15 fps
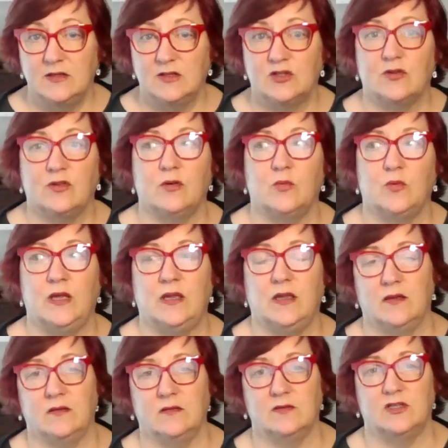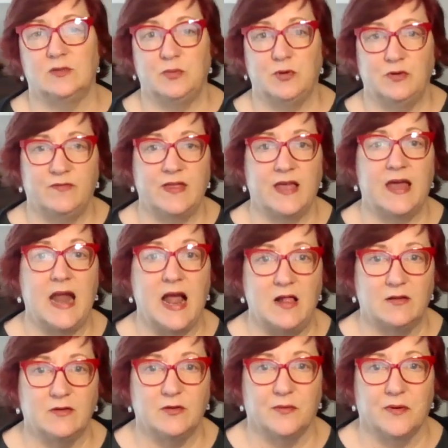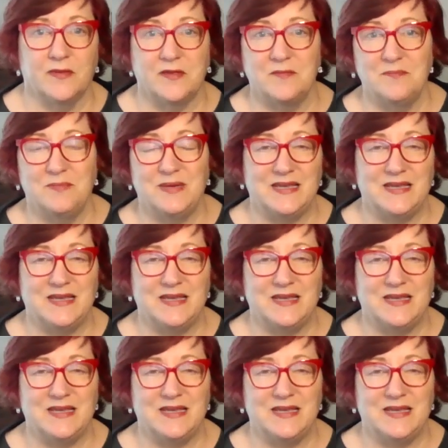so that we can spoof that algorithm,